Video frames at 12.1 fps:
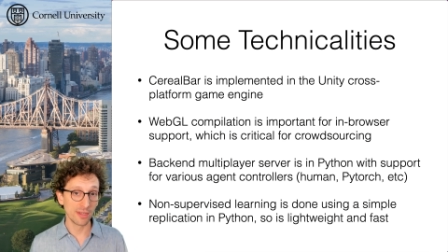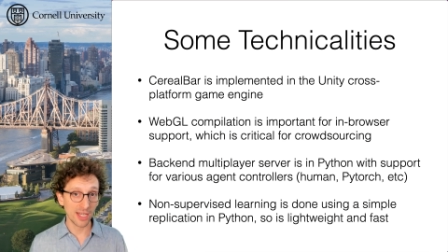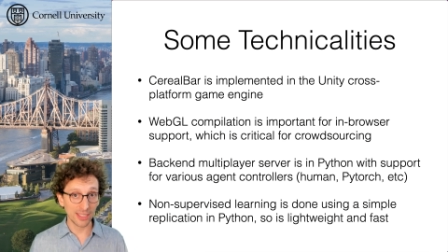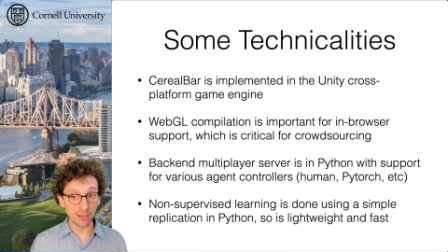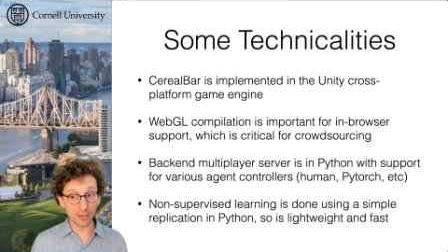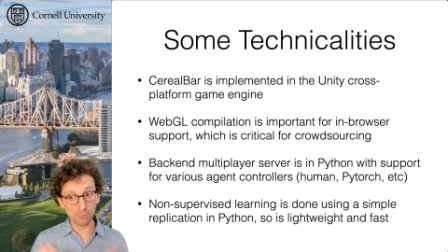
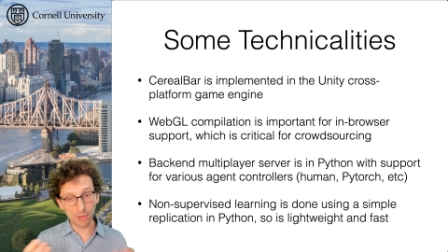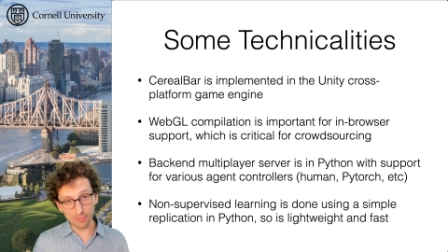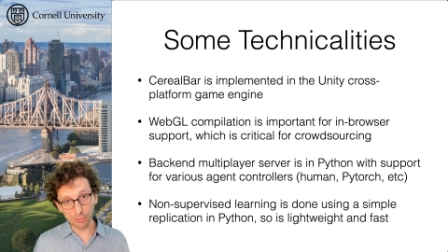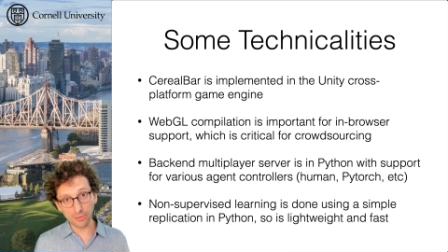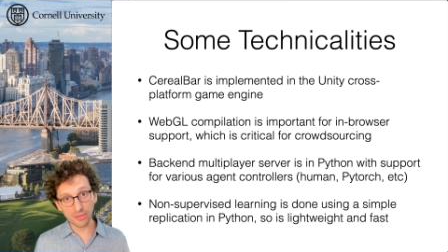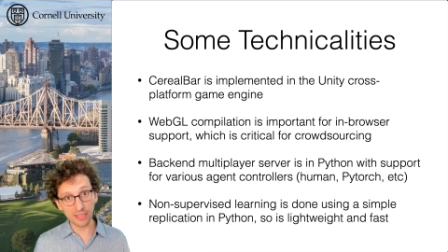And this is one
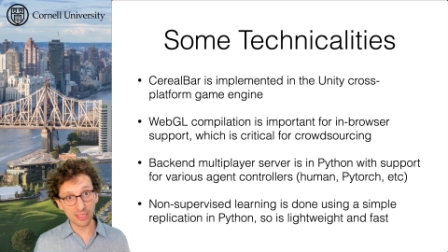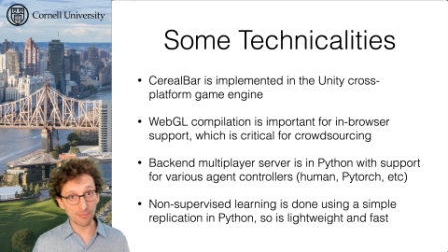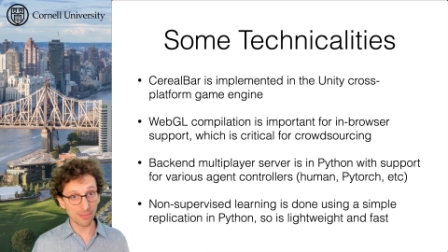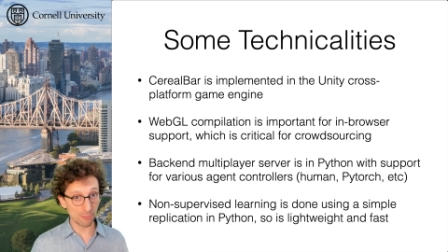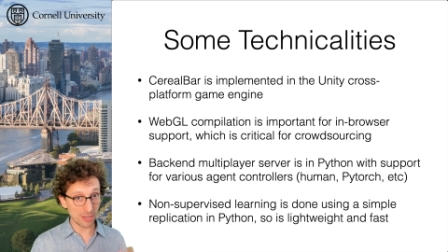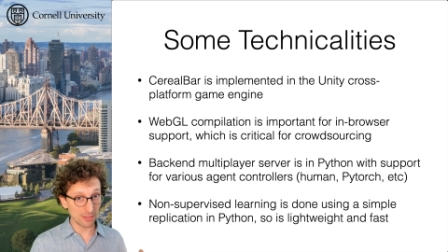
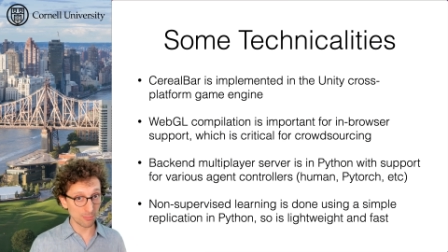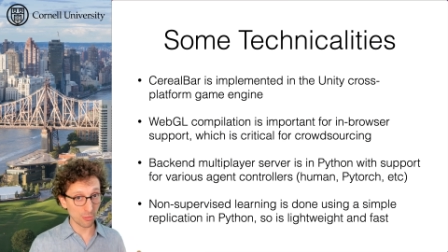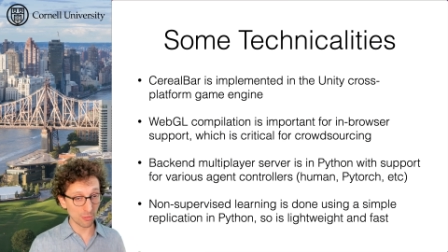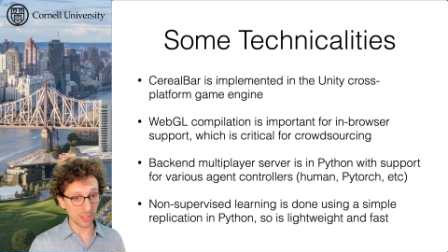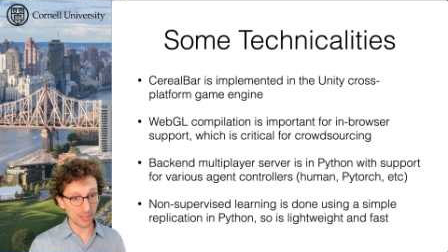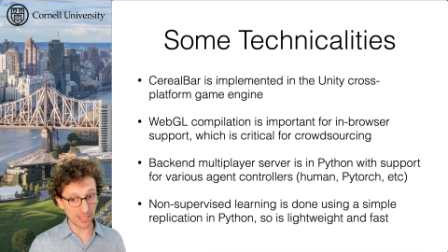
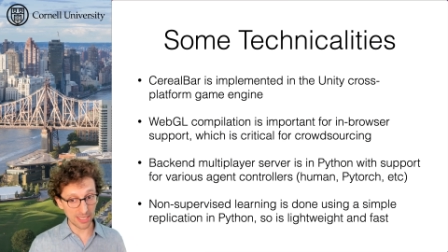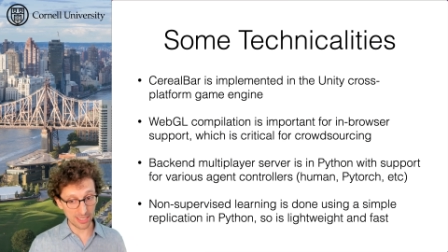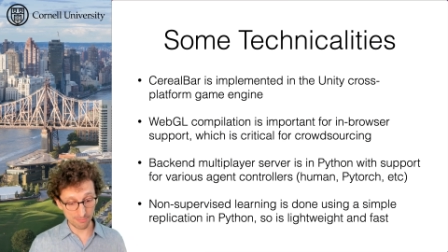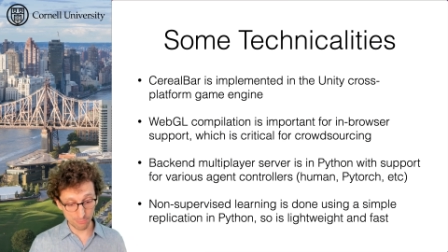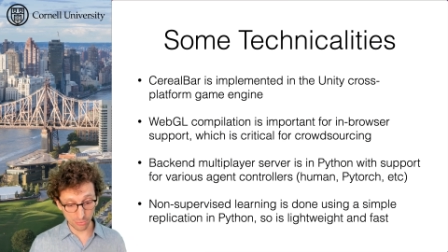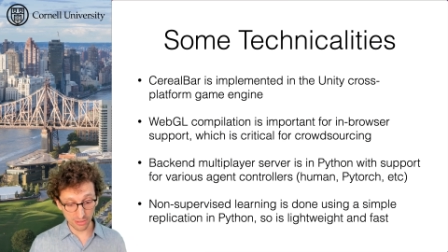more
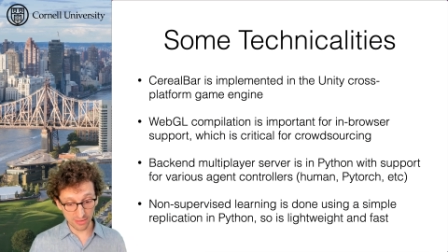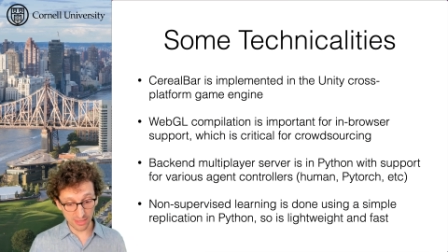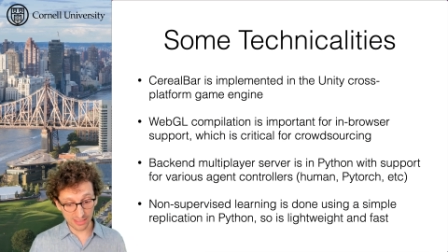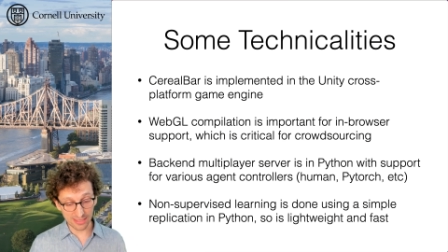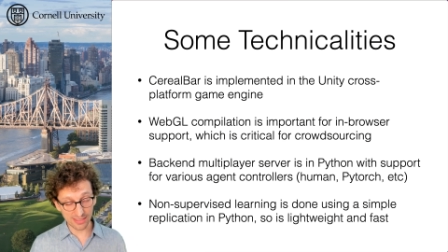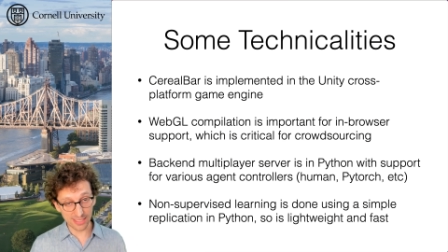important
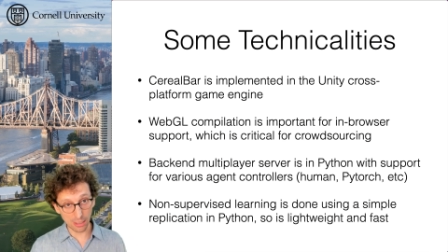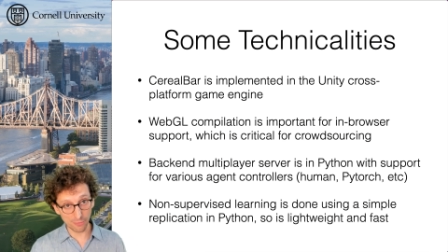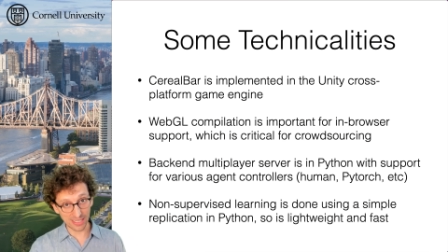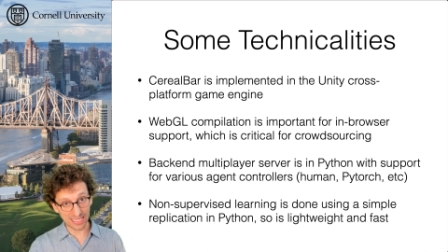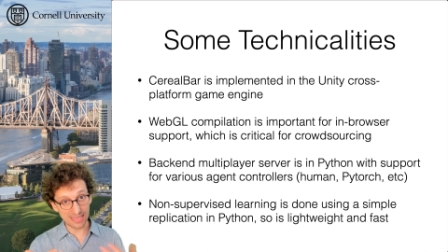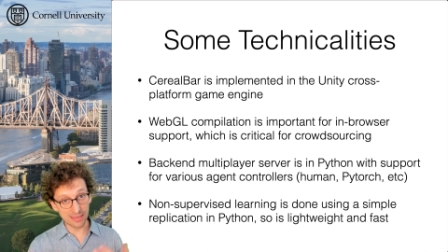thing that kind
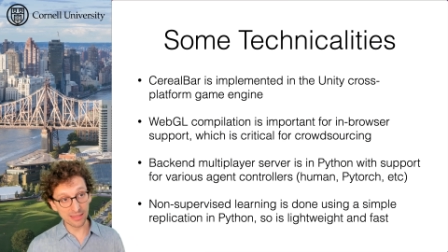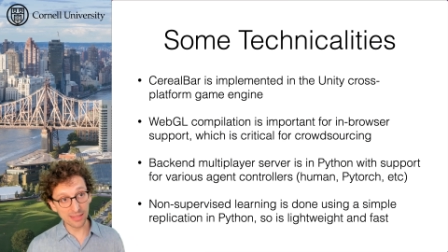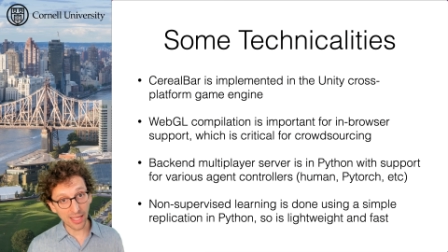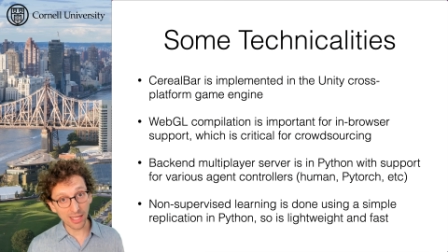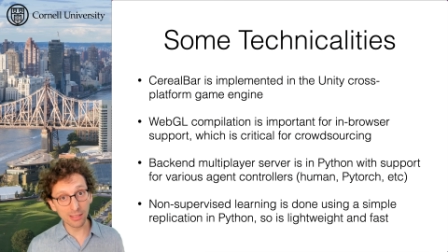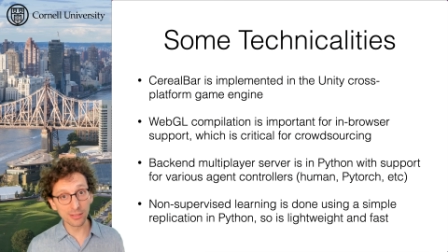of is
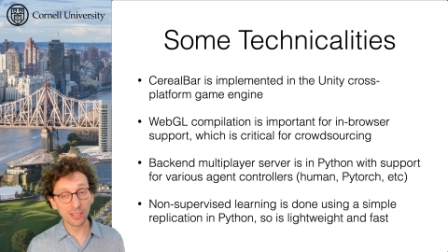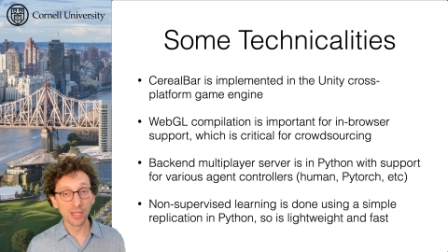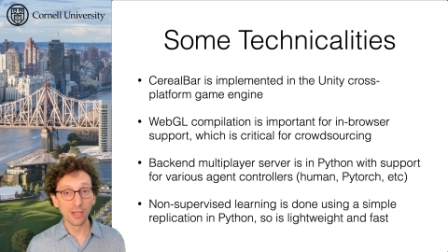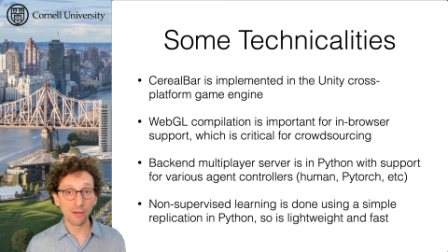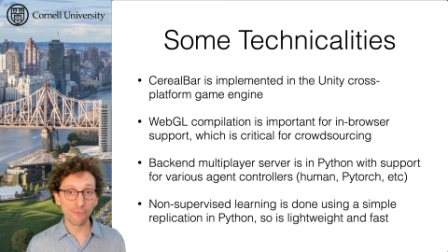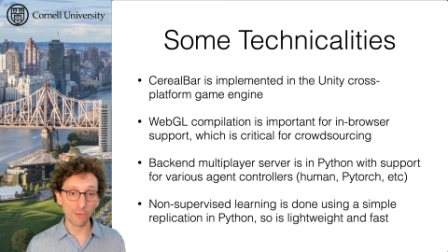entailed
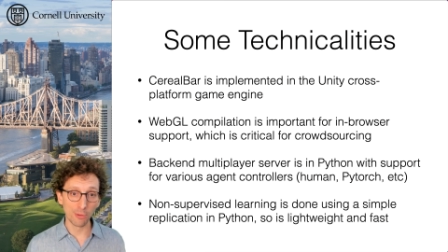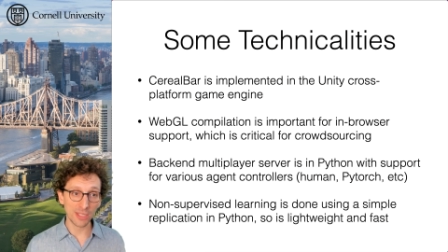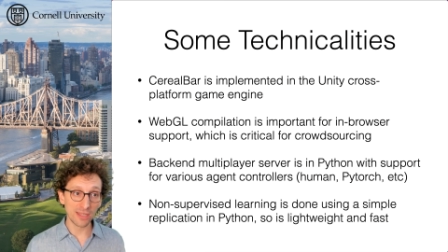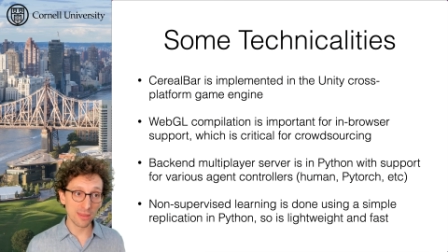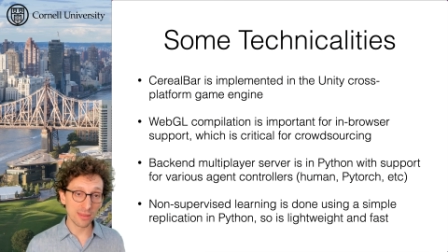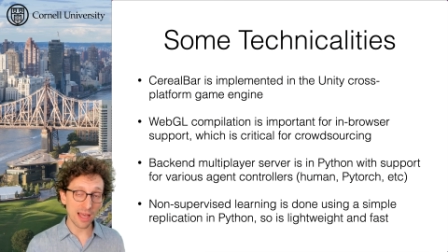from
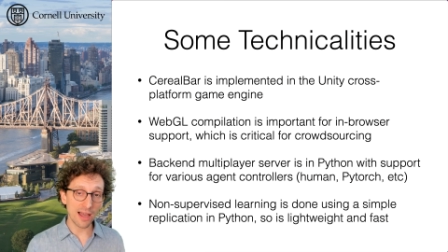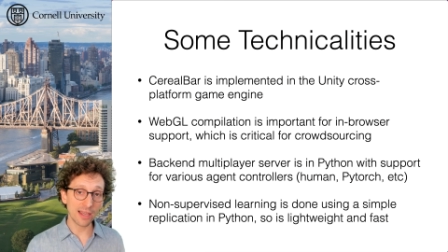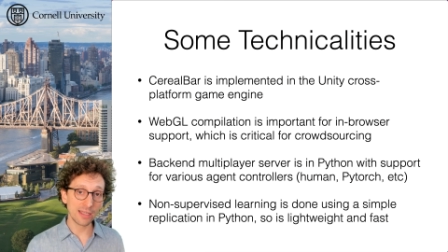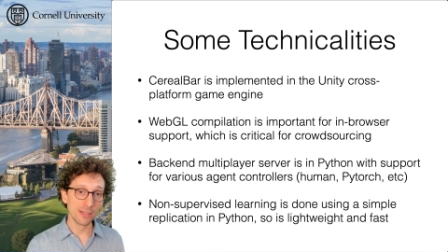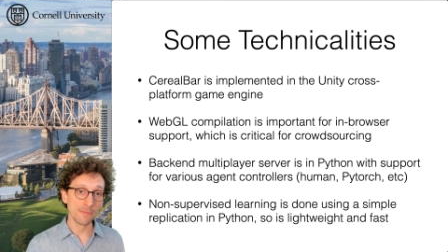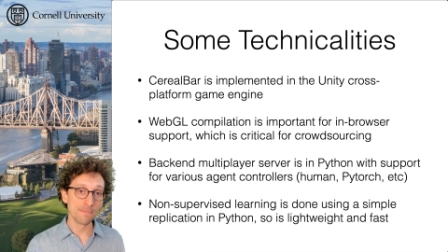the design